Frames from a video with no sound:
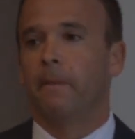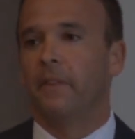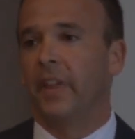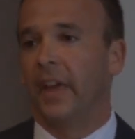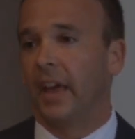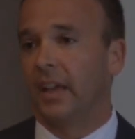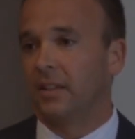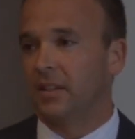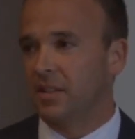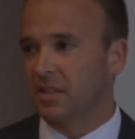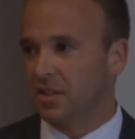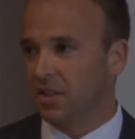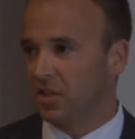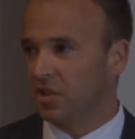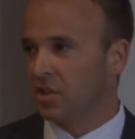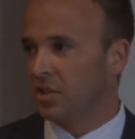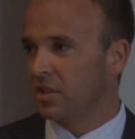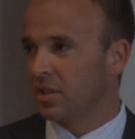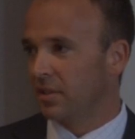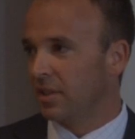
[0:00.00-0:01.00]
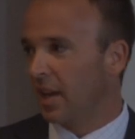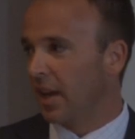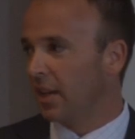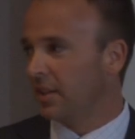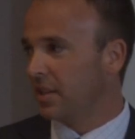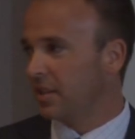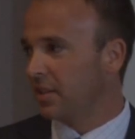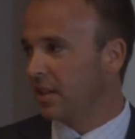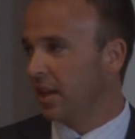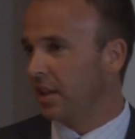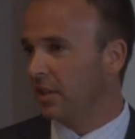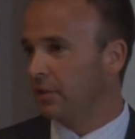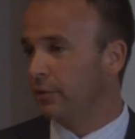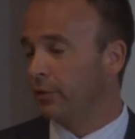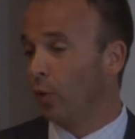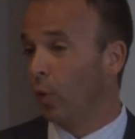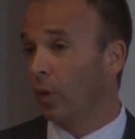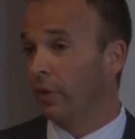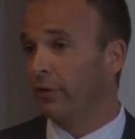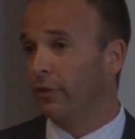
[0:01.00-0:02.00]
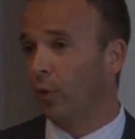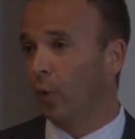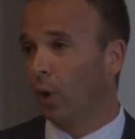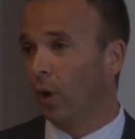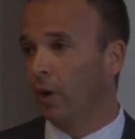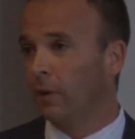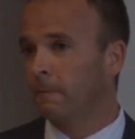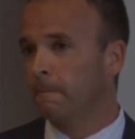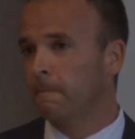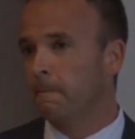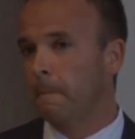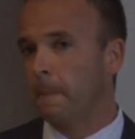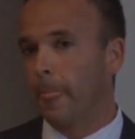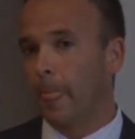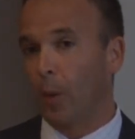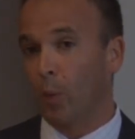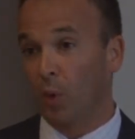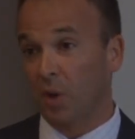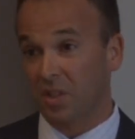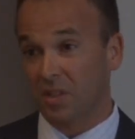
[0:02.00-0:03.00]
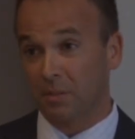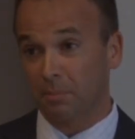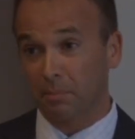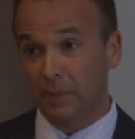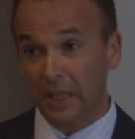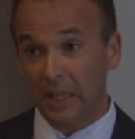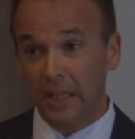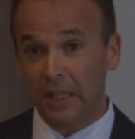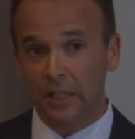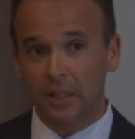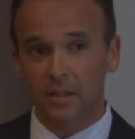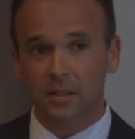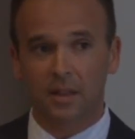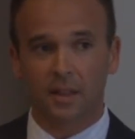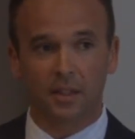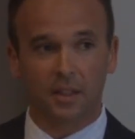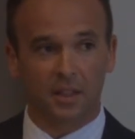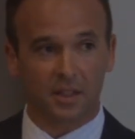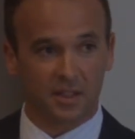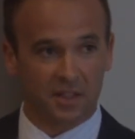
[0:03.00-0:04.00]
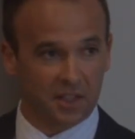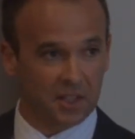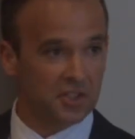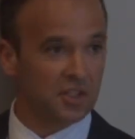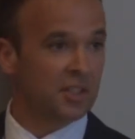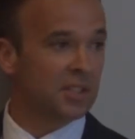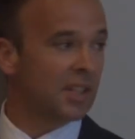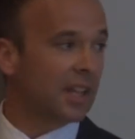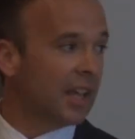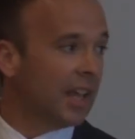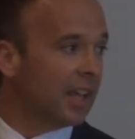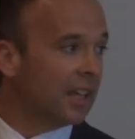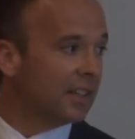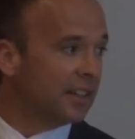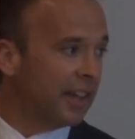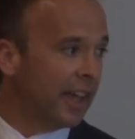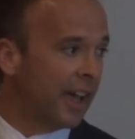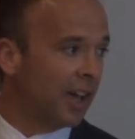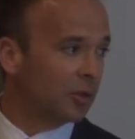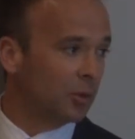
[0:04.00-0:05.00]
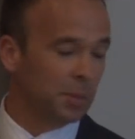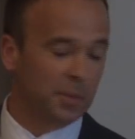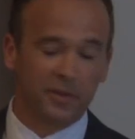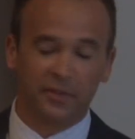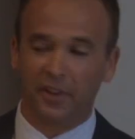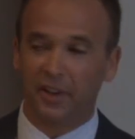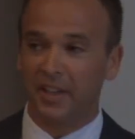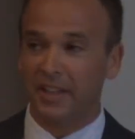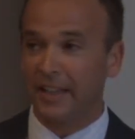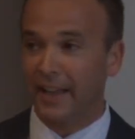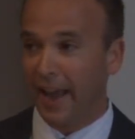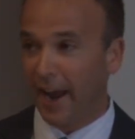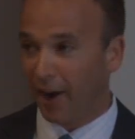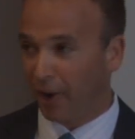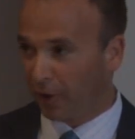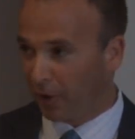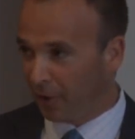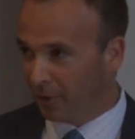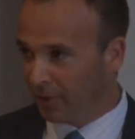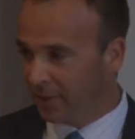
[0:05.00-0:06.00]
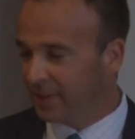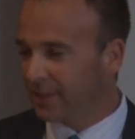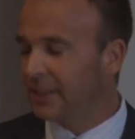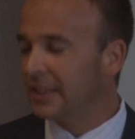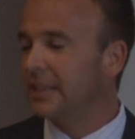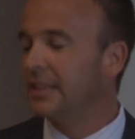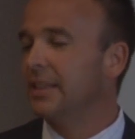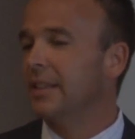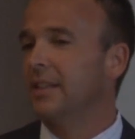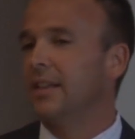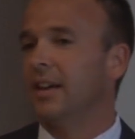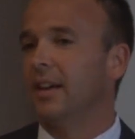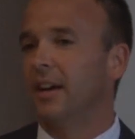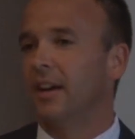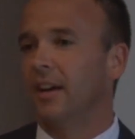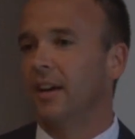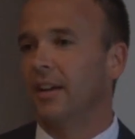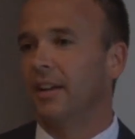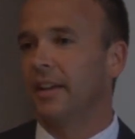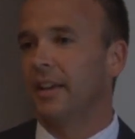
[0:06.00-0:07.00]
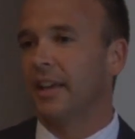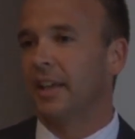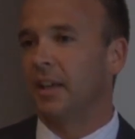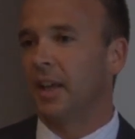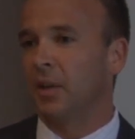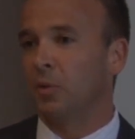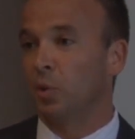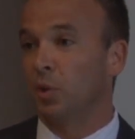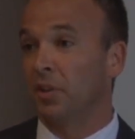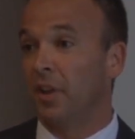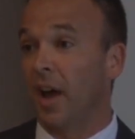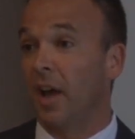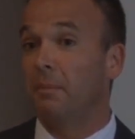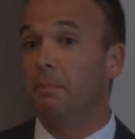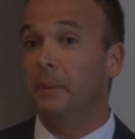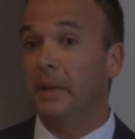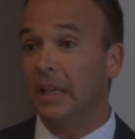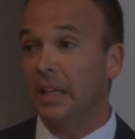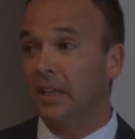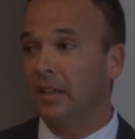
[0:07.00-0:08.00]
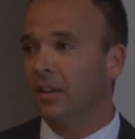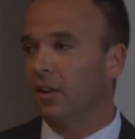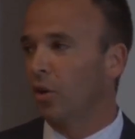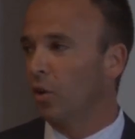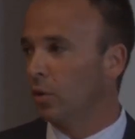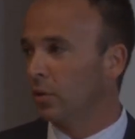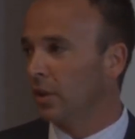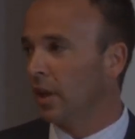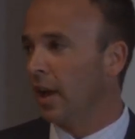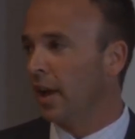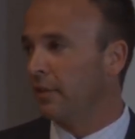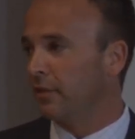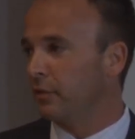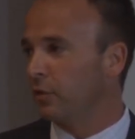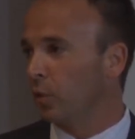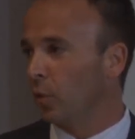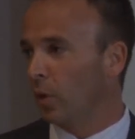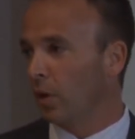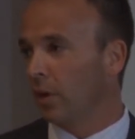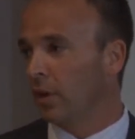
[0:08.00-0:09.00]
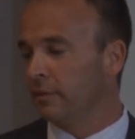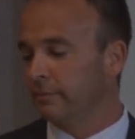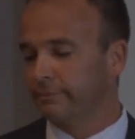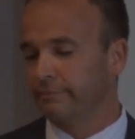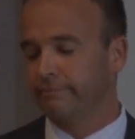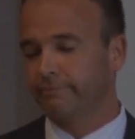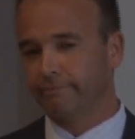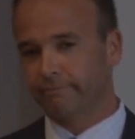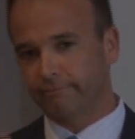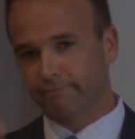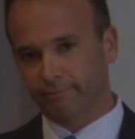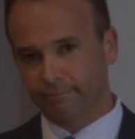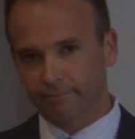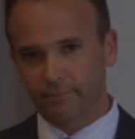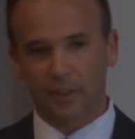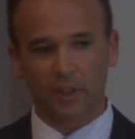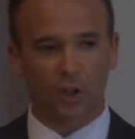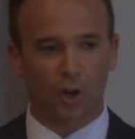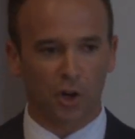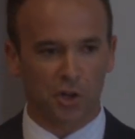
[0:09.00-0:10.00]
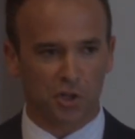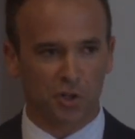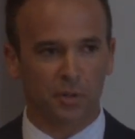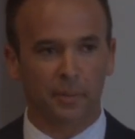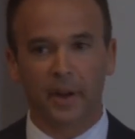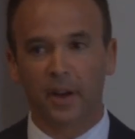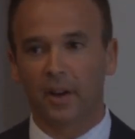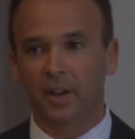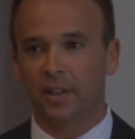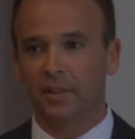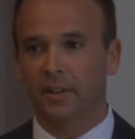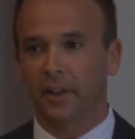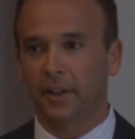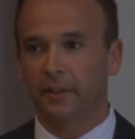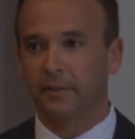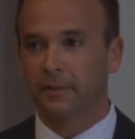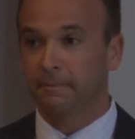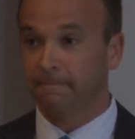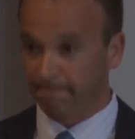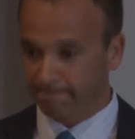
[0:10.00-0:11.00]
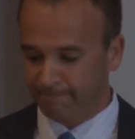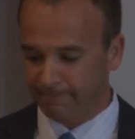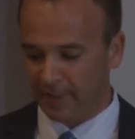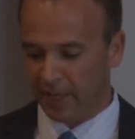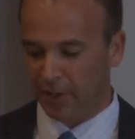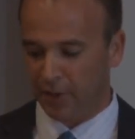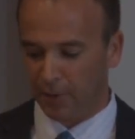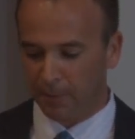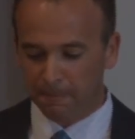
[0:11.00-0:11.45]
that decisions are not decided 4 4 which means that the decisions they hand down will be very narrow uh, and, and will not mean a whole lot for larger American life. Thank